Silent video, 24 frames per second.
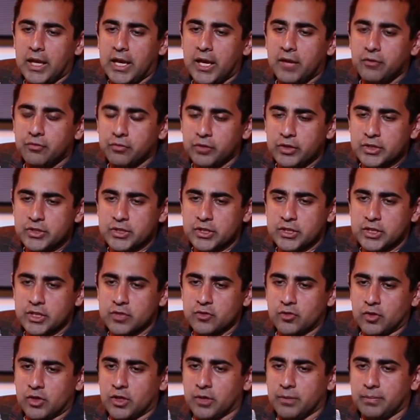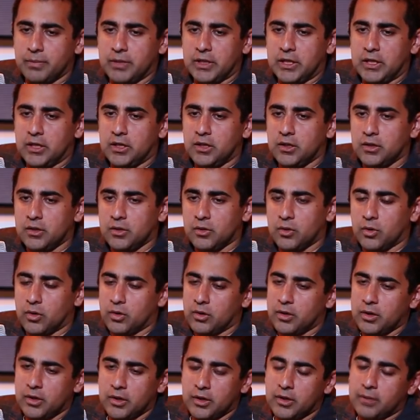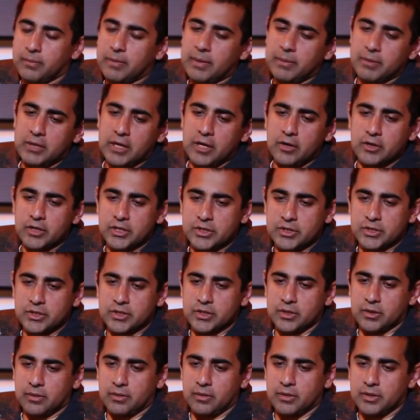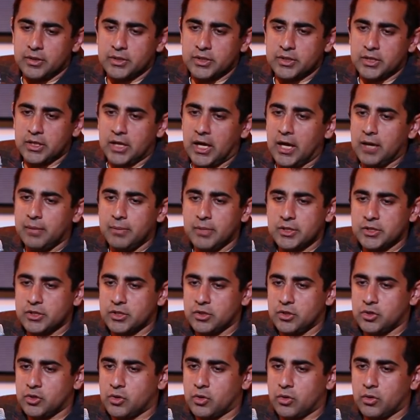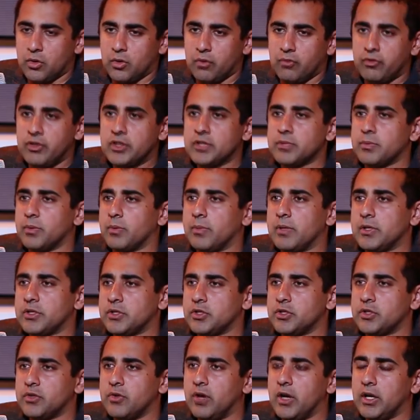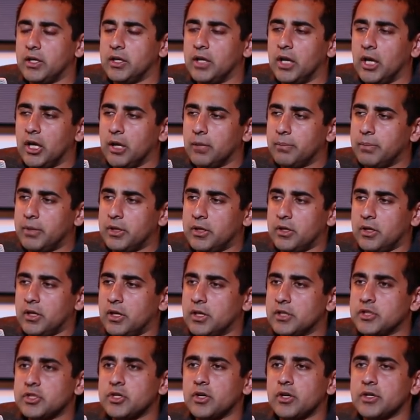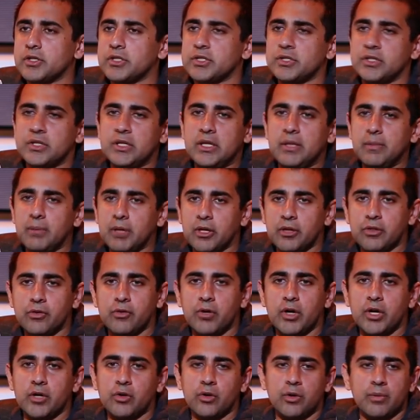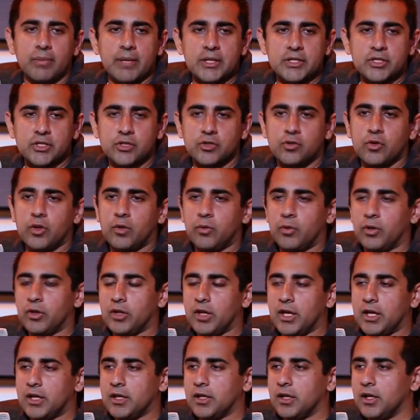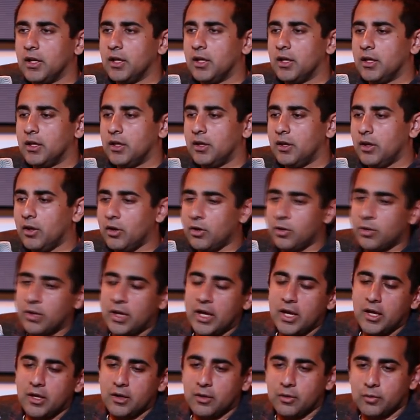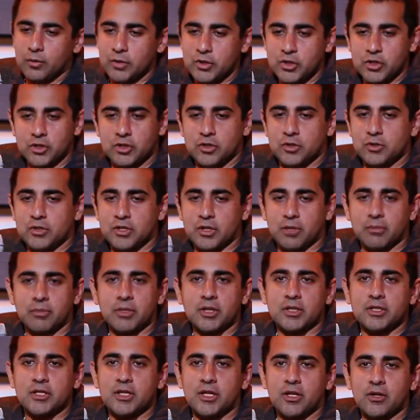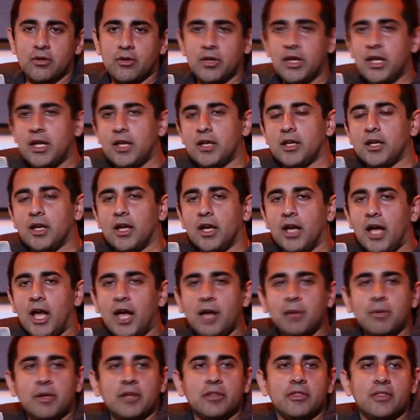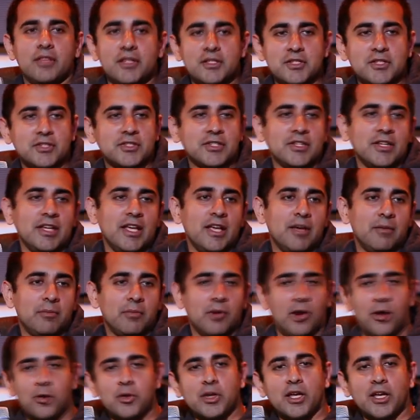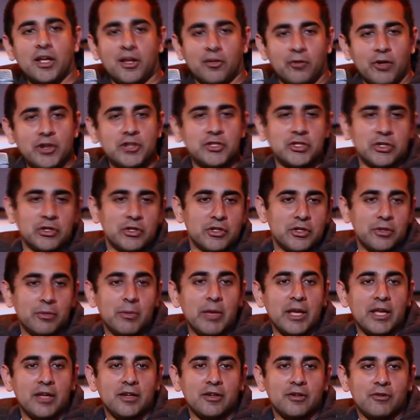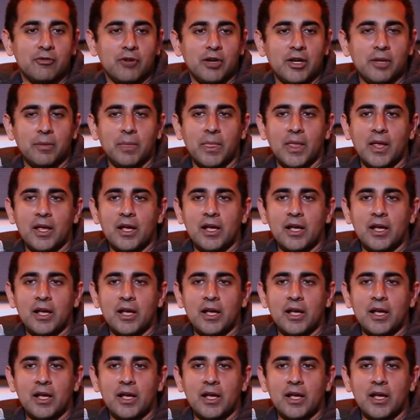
every successful company, or maybe nowadays it's an iMessage or Facebook message thread, but it starts as an email thread or a message thread where you're like, oh, hey, we should do something together. Hey, how about this as a name? Okay, I'll register the domain, right?